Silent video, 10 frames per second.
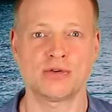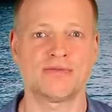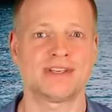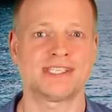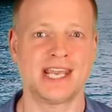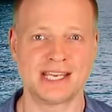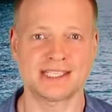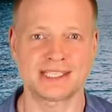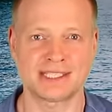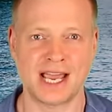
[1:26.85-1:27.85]
you in the
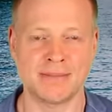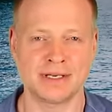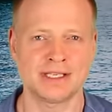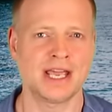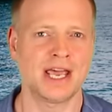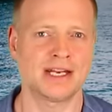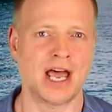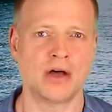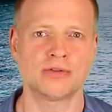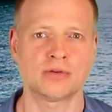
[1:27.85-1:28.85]
second assignment and
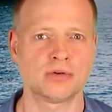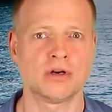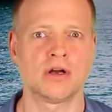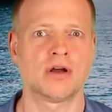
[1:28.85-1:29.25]
how to